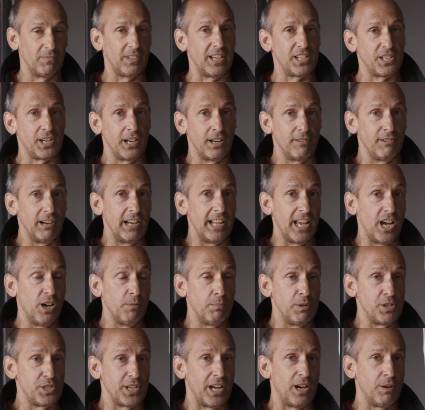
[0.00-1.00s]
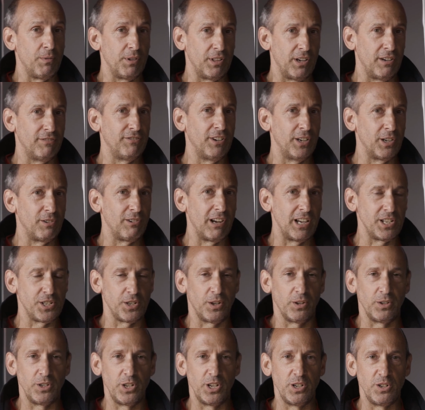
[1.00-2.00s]
That's going to really help us out with our
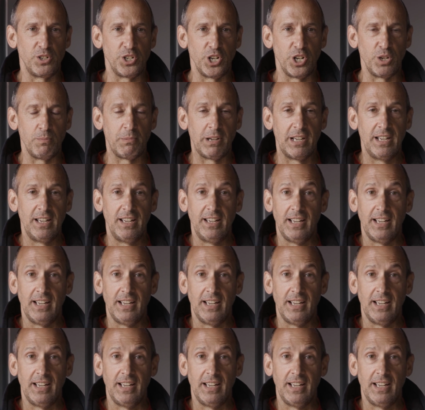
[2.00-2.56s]
fundraising on YouTube.